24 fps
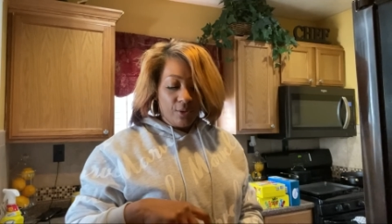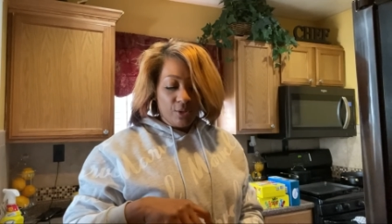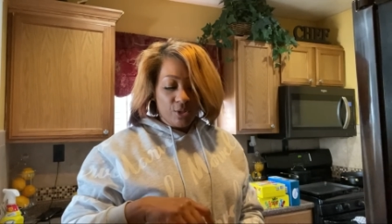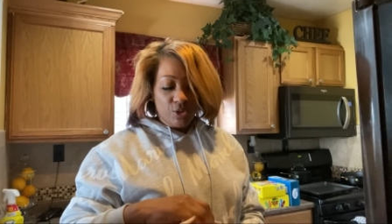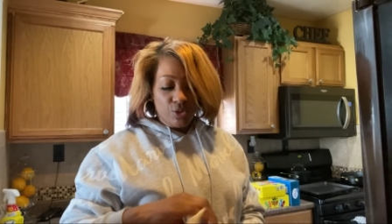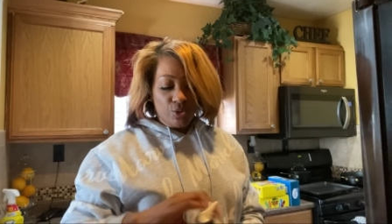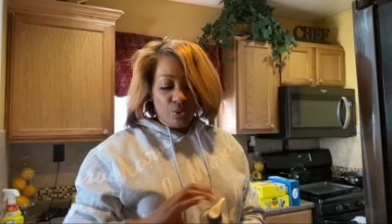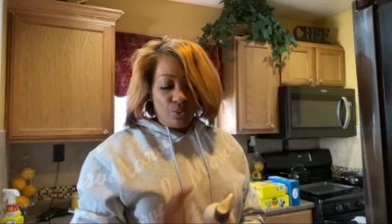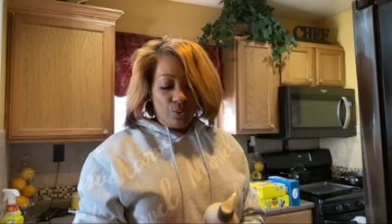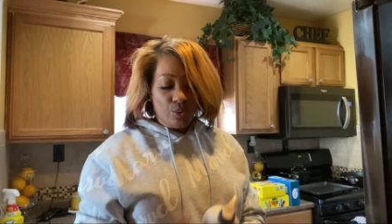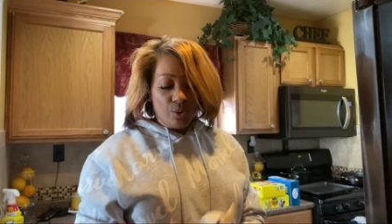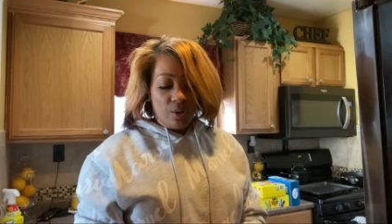the
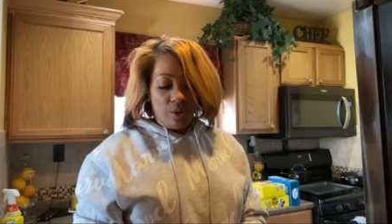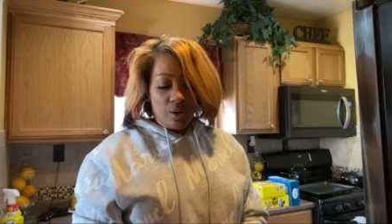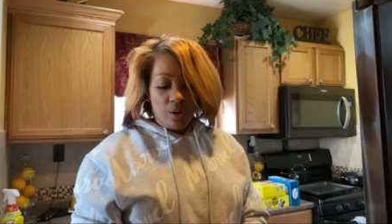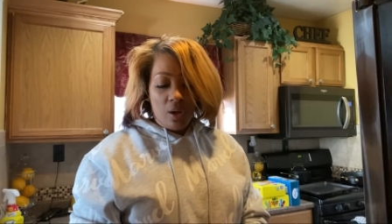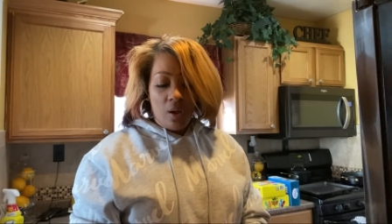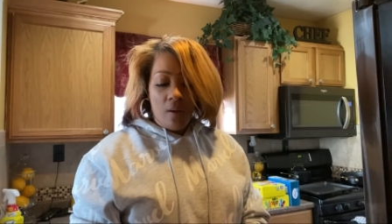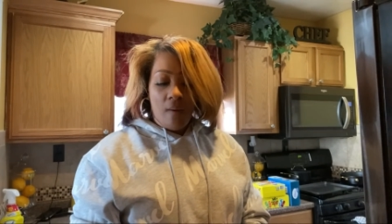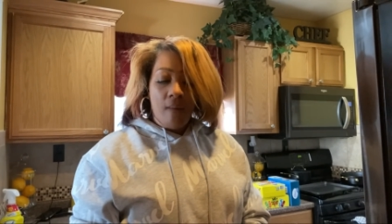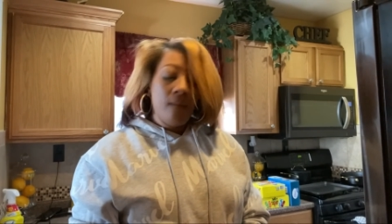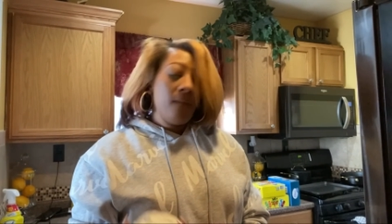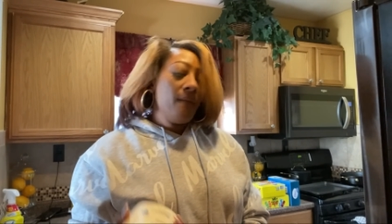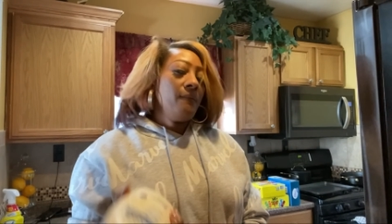store
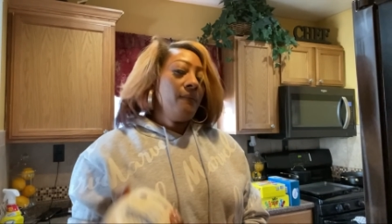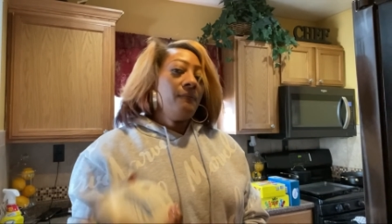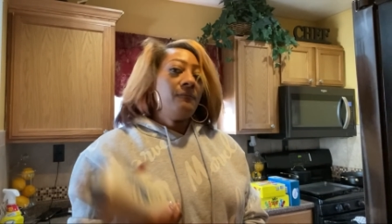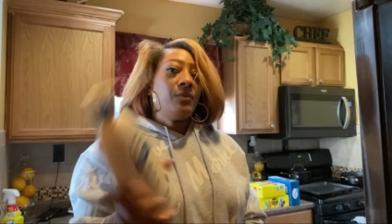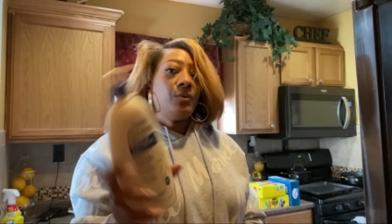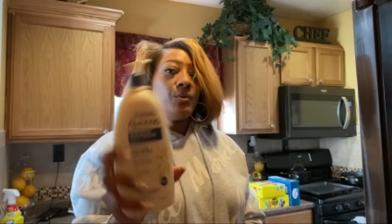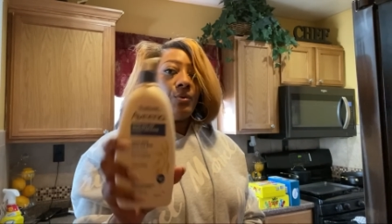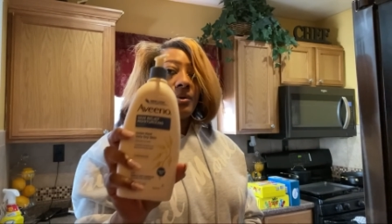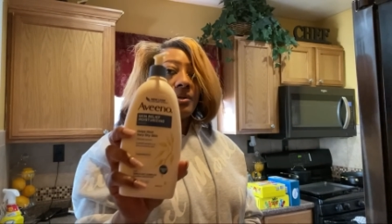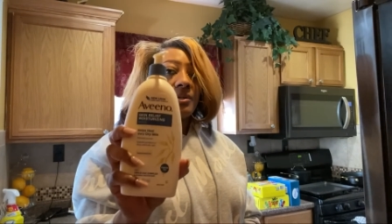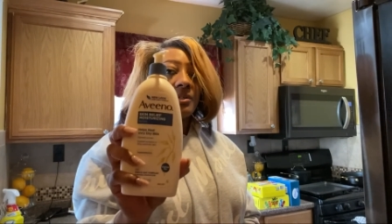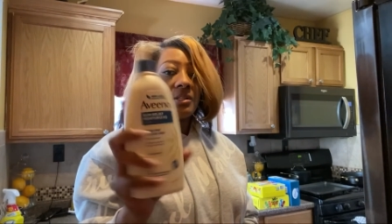
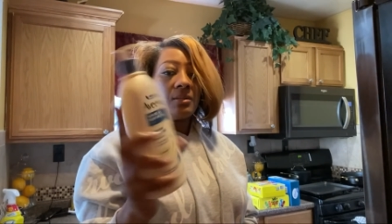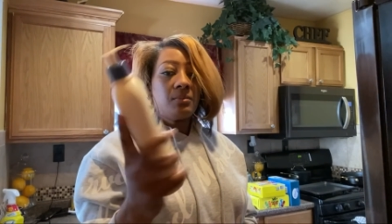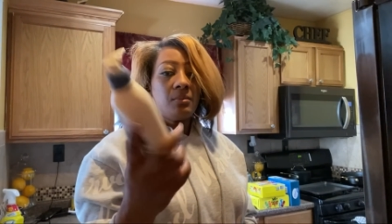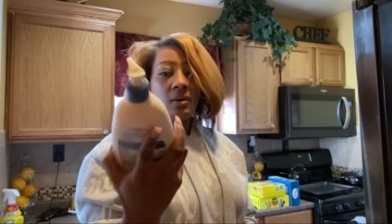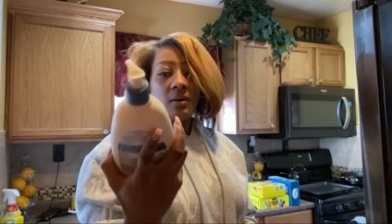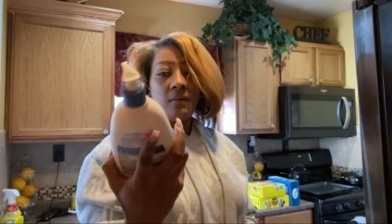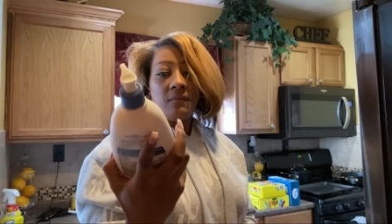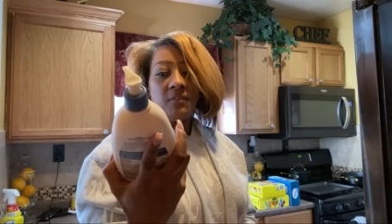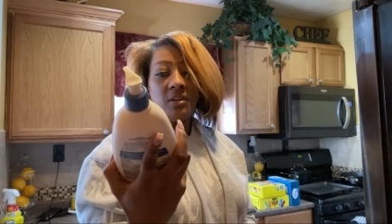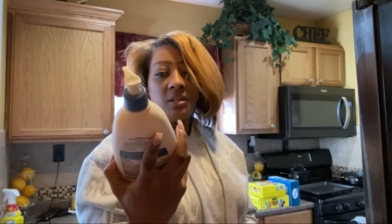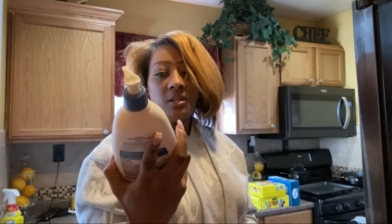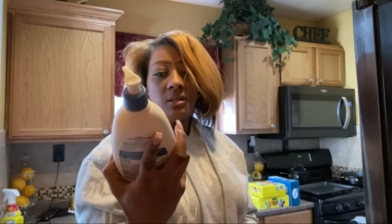for some
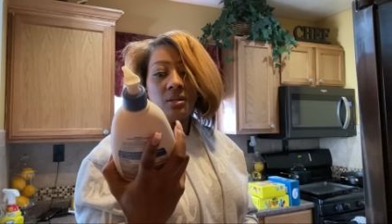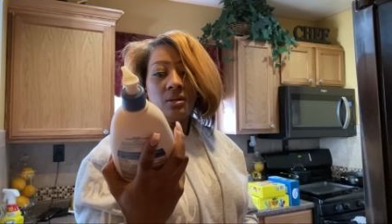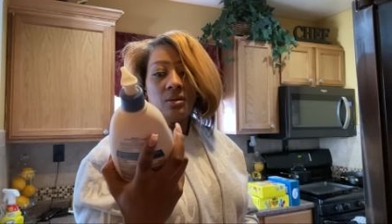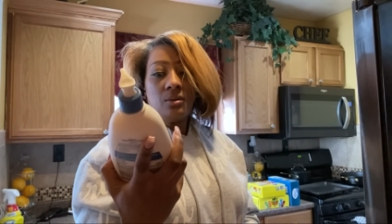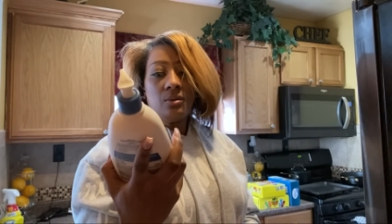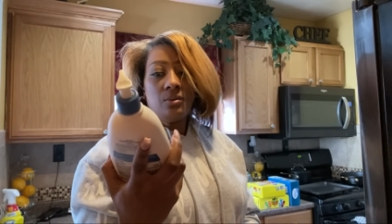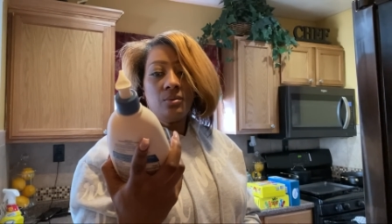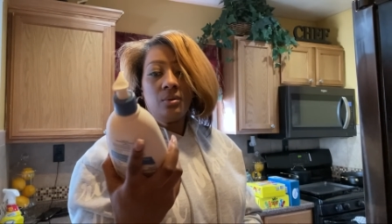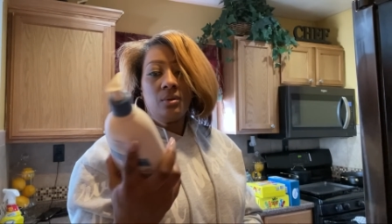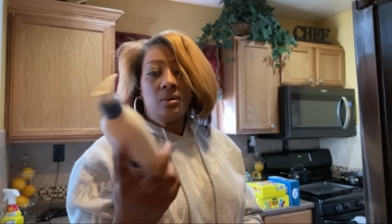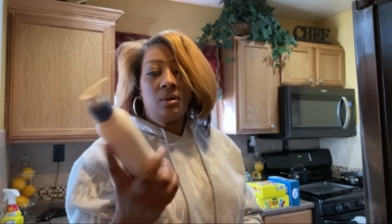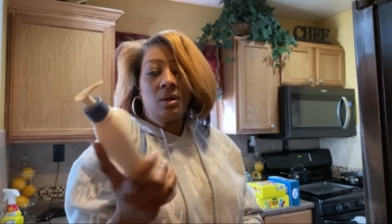
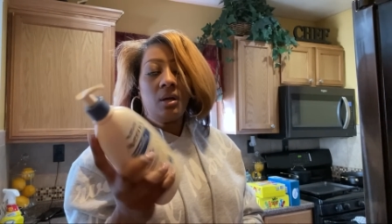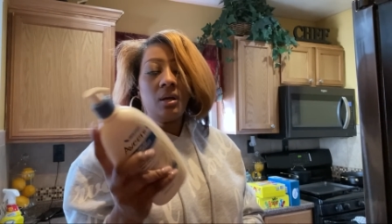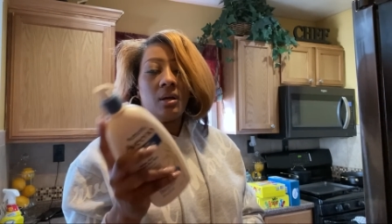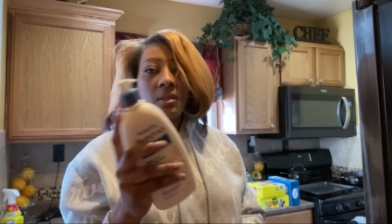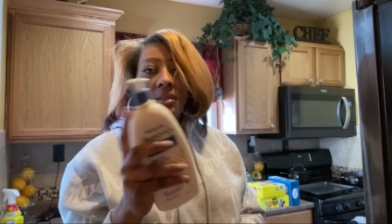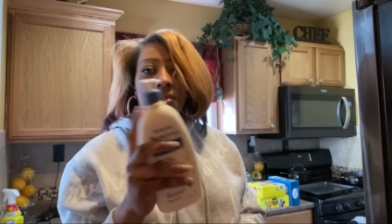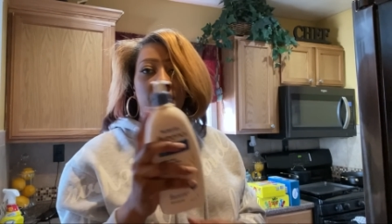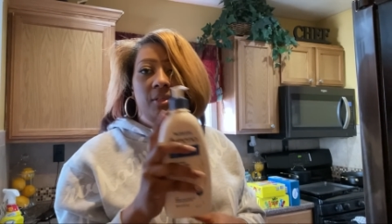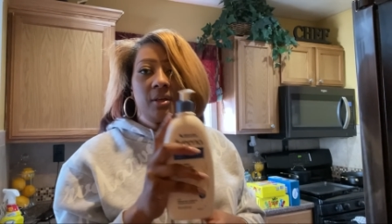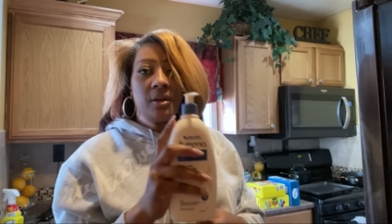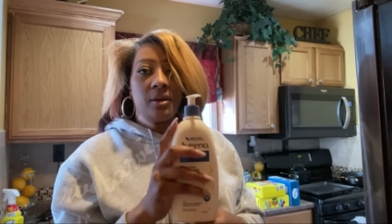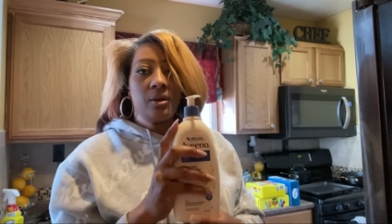Aveeno,
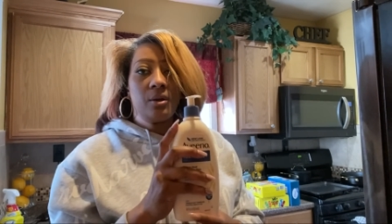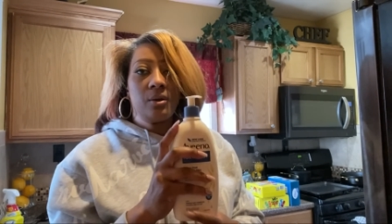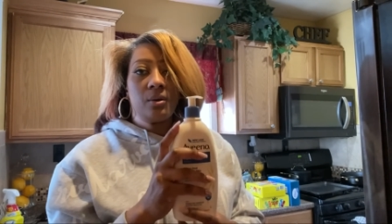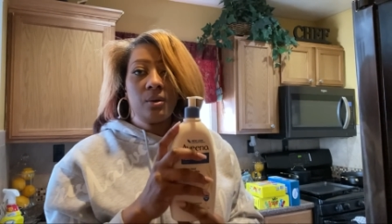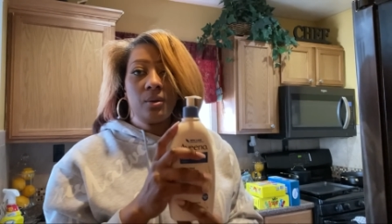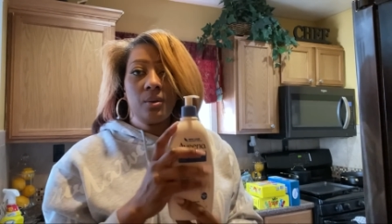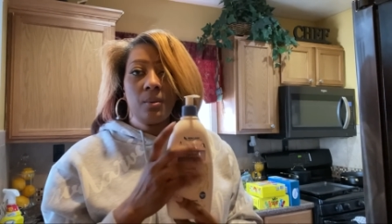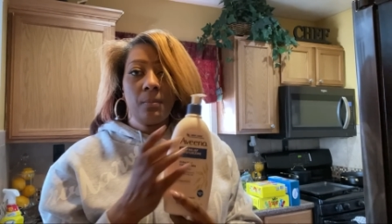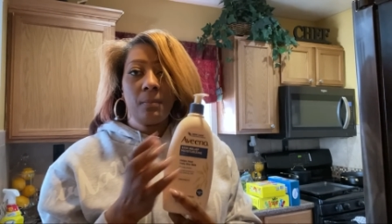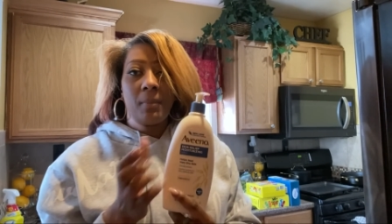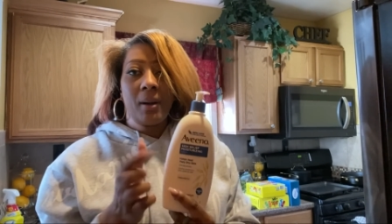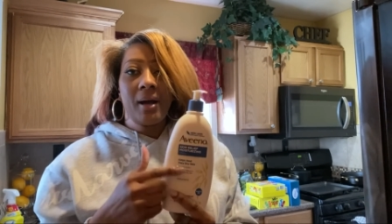
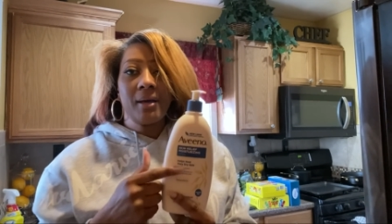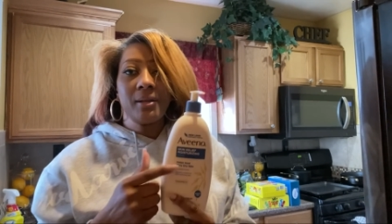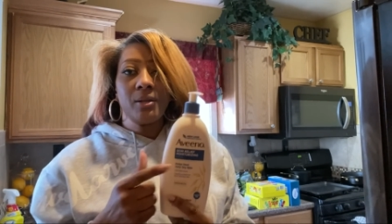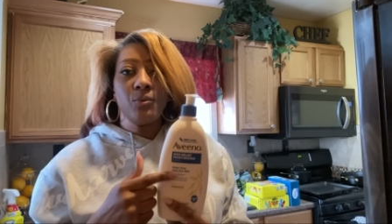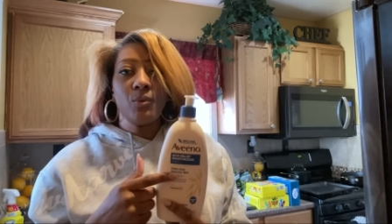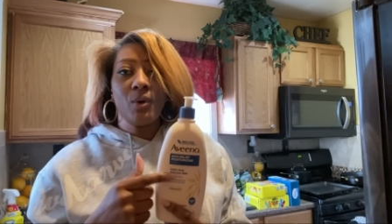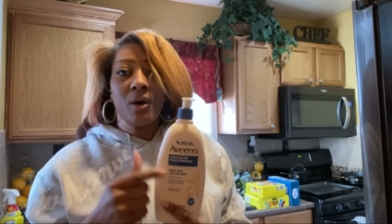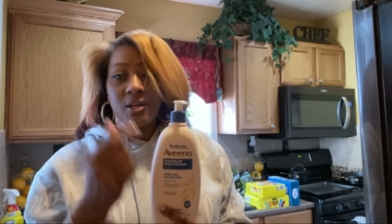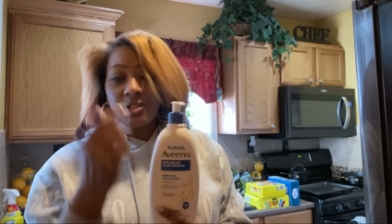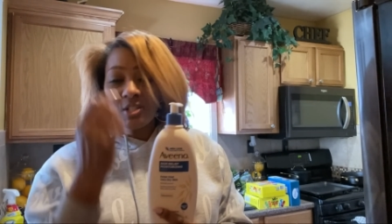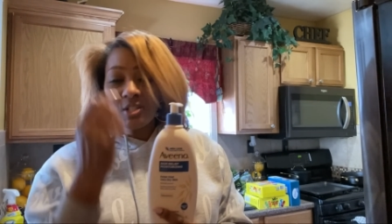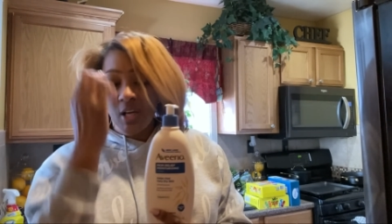their body
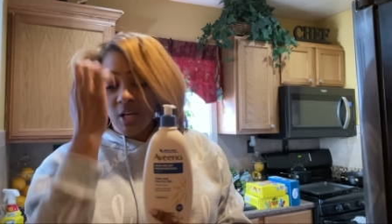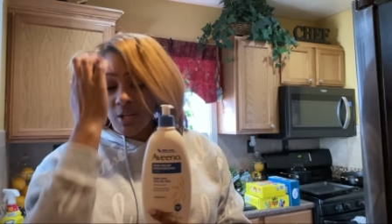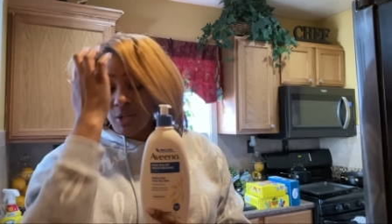wash.